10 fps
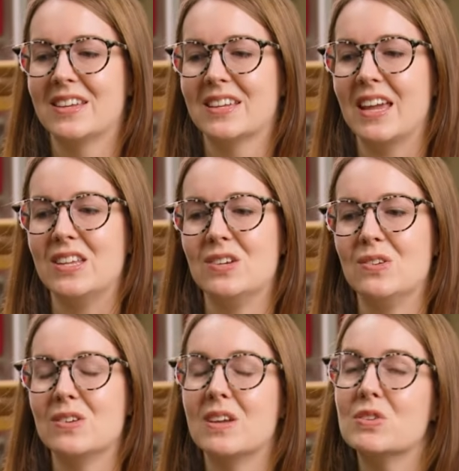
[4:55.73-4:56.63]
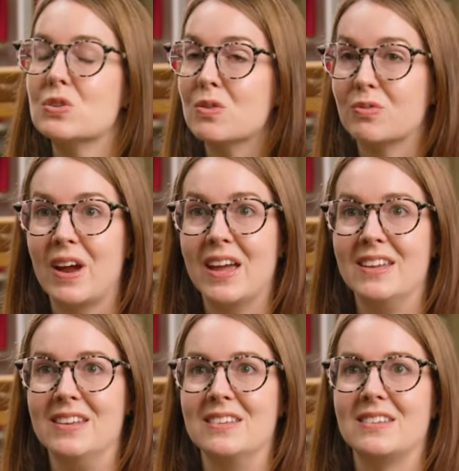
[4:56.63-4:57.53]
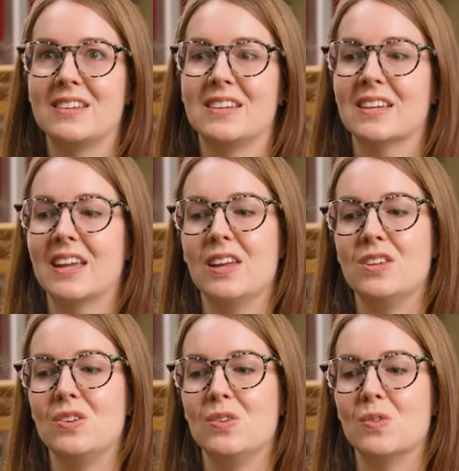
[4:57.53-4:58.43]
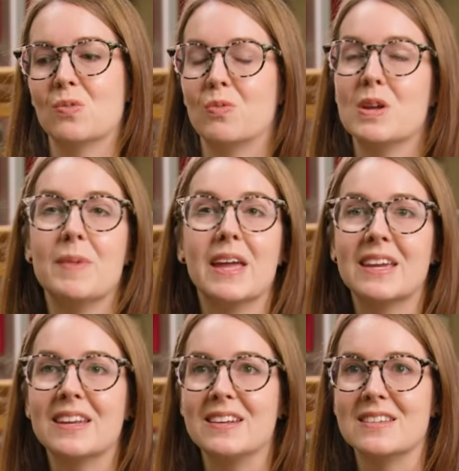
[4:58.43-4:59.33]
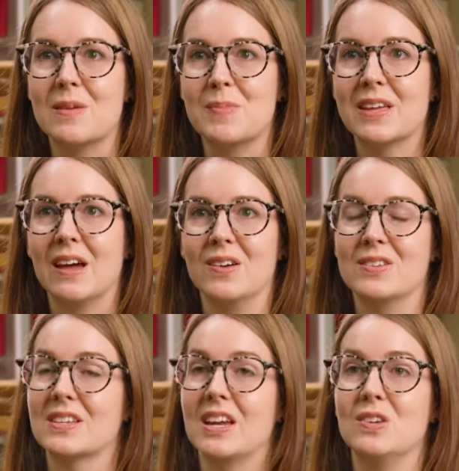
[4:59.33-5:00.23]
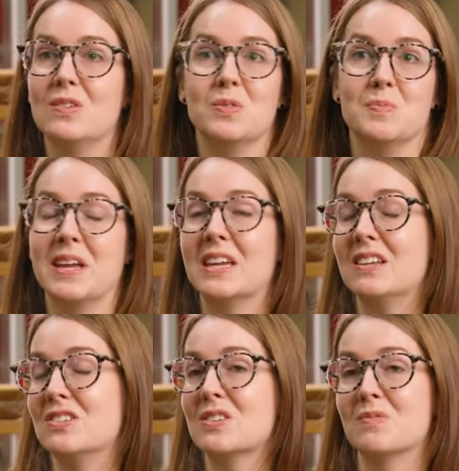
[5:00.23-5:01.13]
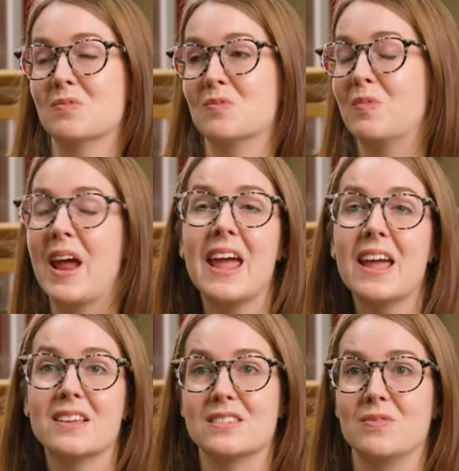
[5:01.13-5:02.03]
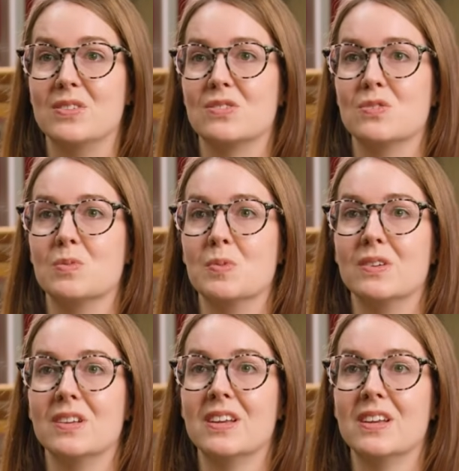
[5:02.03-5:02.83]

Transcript: Can you give it to a friend? Can you remake it into something else? Can you make it into rags if it's suitable?